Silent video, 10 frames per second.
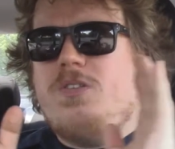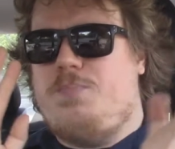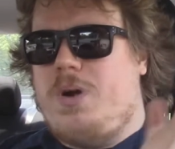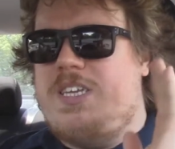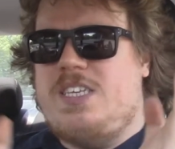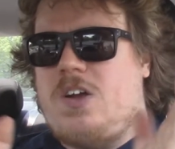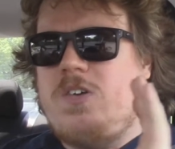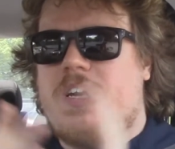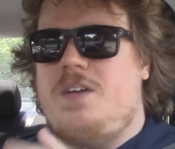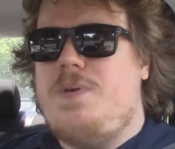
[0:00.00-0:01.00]
the prices
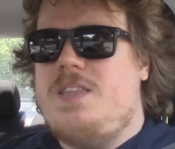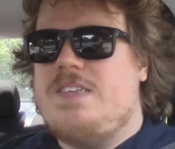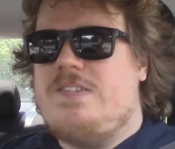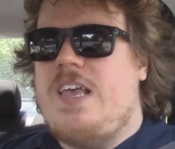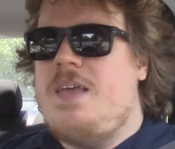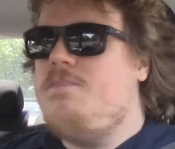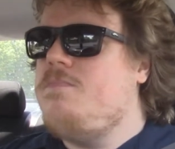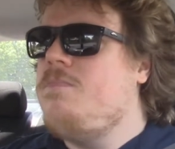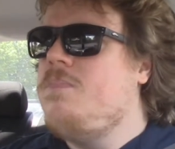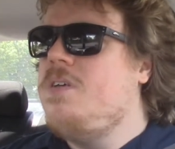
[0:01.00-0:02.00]
aren't going to be the
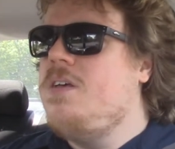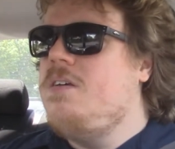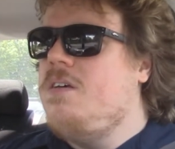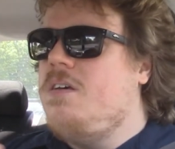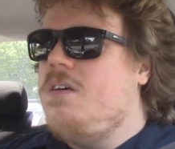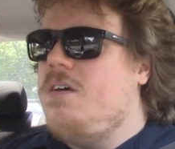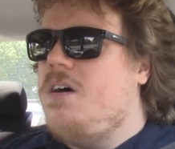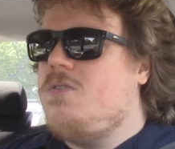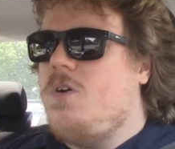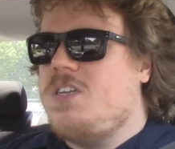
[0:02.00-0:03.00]
same
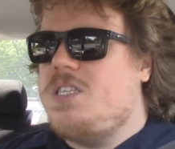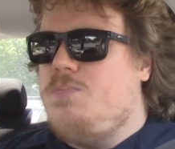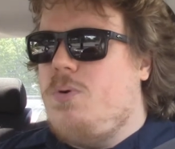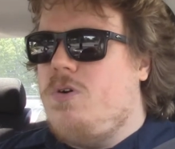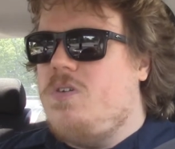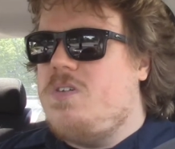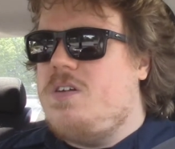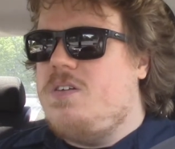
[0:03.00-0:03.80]
across the board,